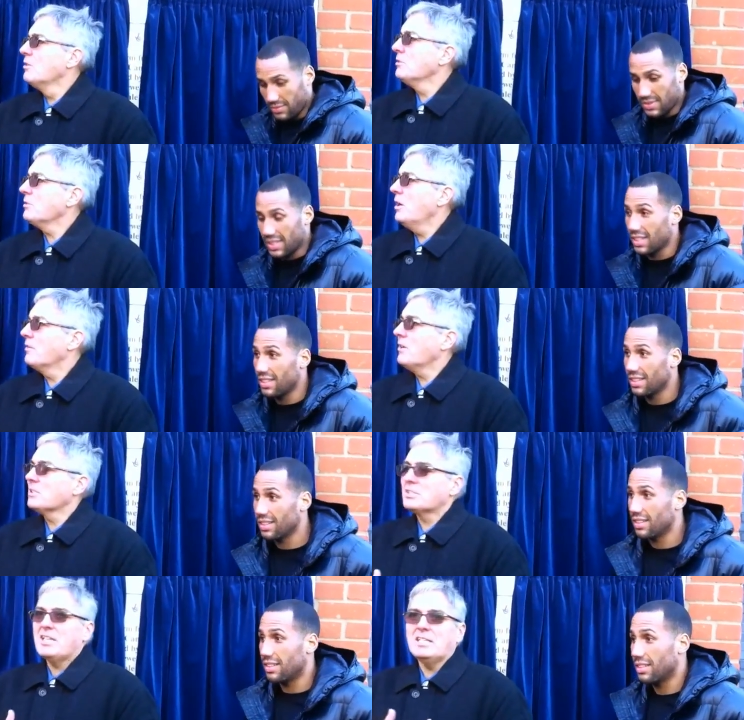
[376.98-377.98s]
Speaker 1: uh,
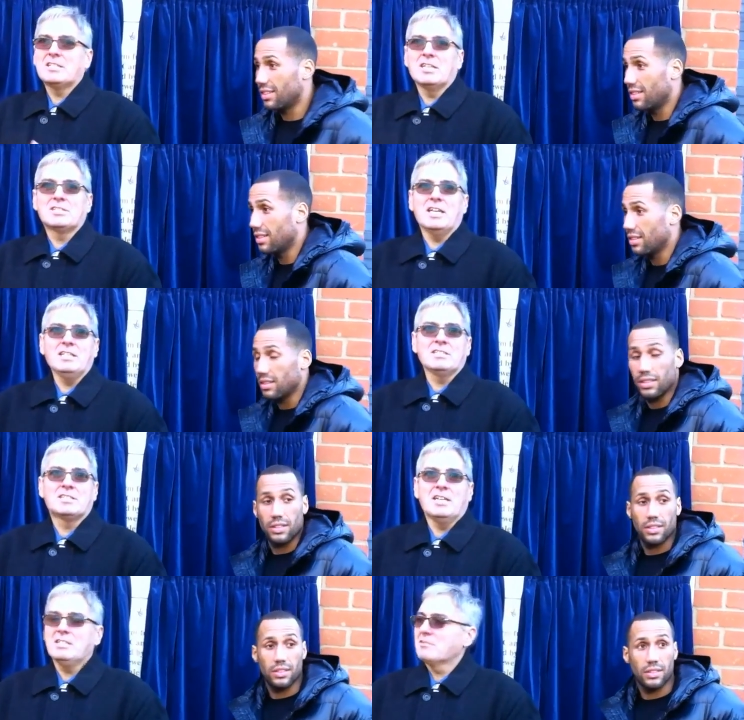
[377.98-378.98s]
as I said, uh, Dean,
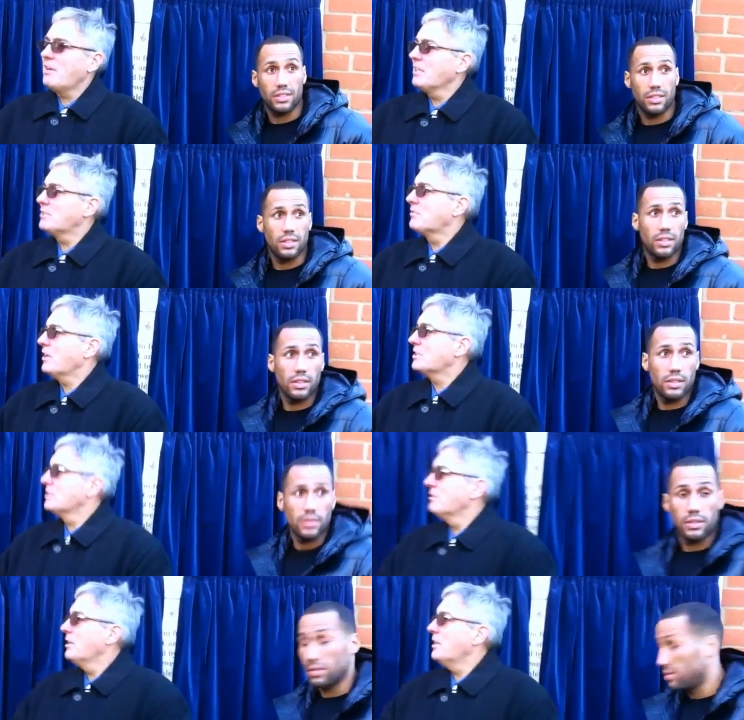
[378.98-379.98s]
Dean arranged for us to